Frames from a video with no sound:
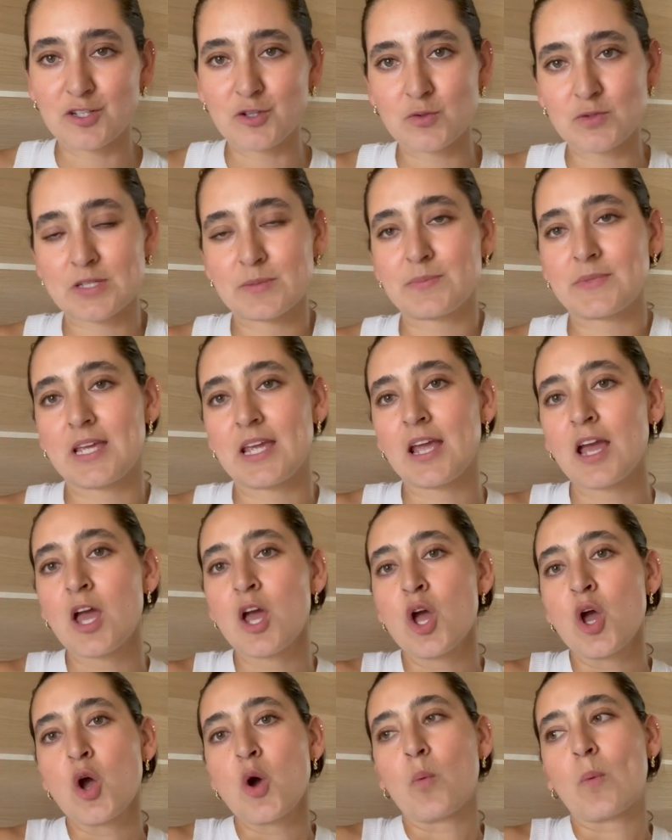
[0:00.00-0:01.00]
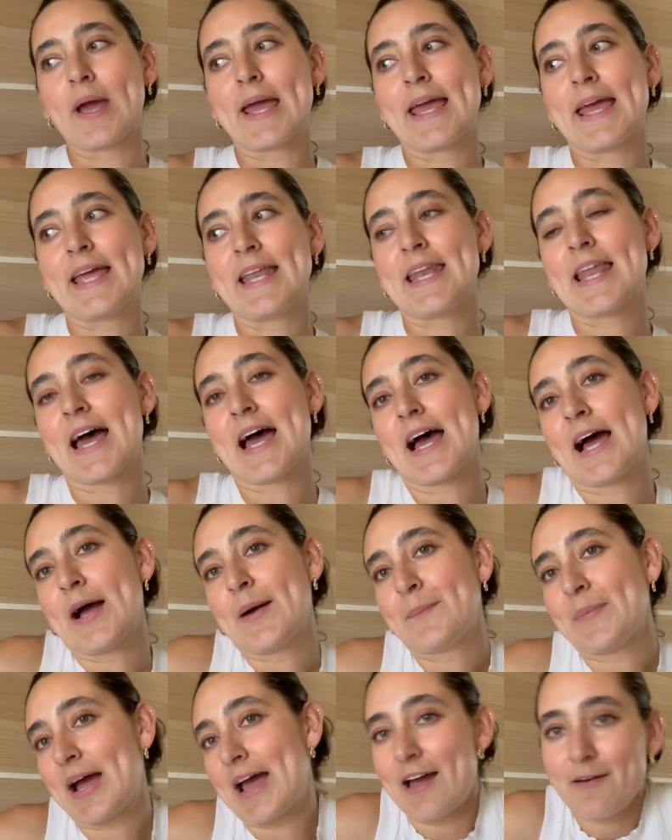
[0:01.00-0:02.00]
do something when
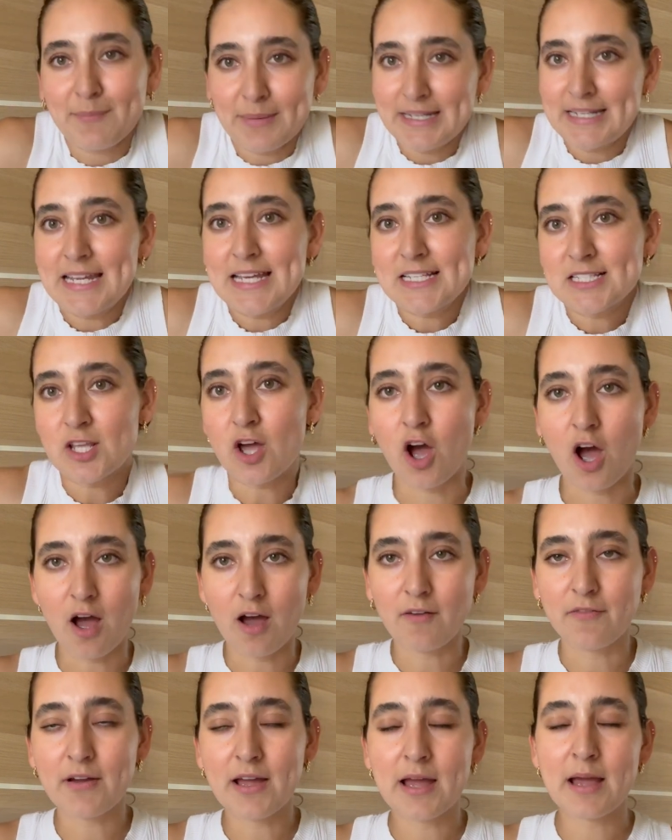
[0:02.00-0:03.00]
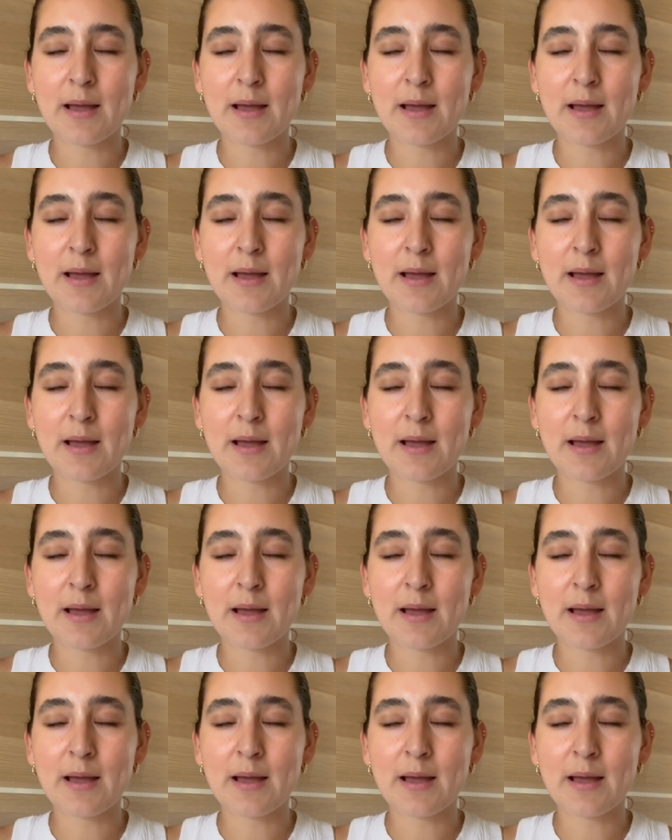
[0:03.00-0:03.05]
I have my days off.